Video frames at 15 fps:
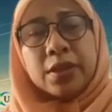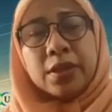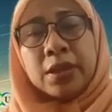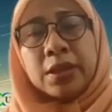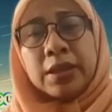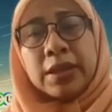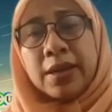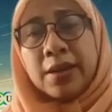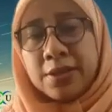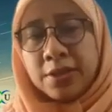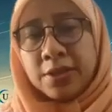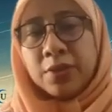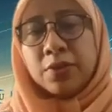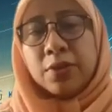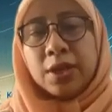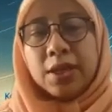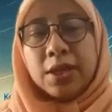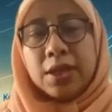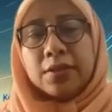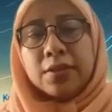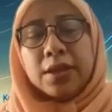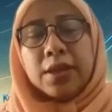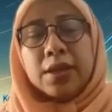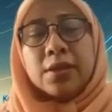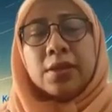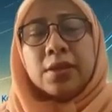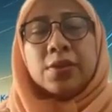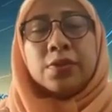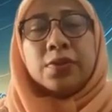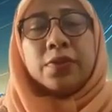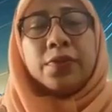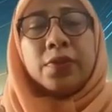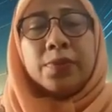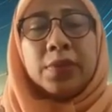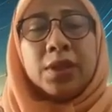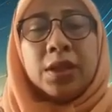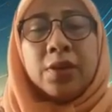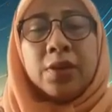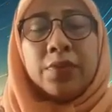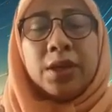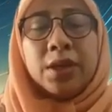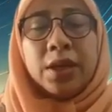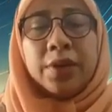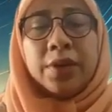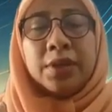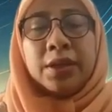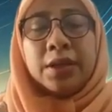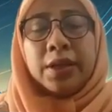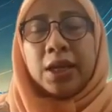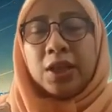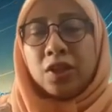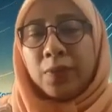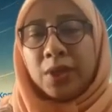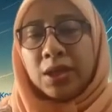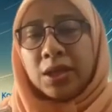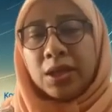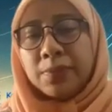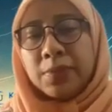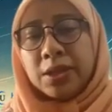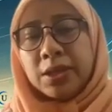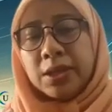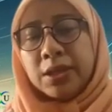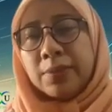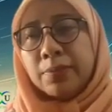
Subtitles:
Lagrangian coordinate. Okay, so from here we have the atomic number, the